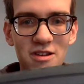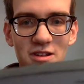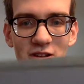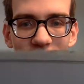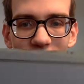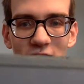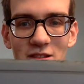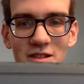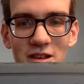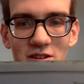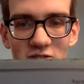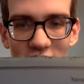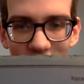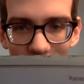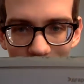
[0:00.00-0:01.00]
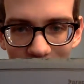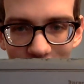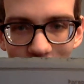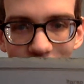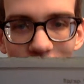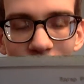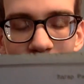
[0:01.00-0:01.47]
They try and make
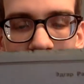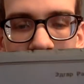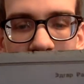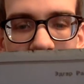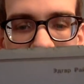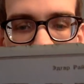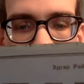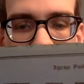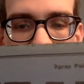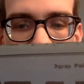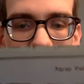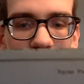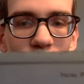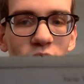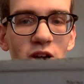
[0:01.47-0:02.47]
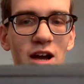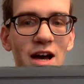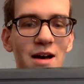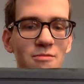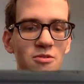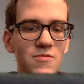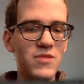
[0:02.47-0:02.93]
him seem like more
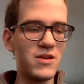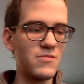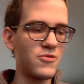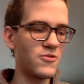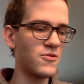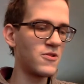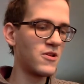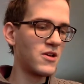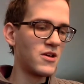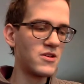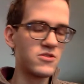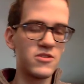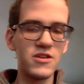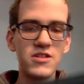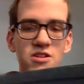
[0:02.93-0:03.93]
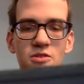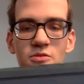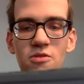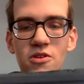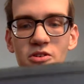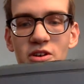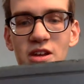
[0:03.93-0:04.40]
common people. So these are
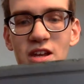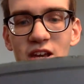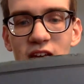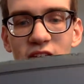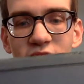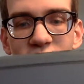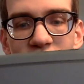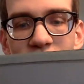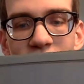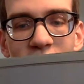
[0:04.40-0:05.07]
really neat.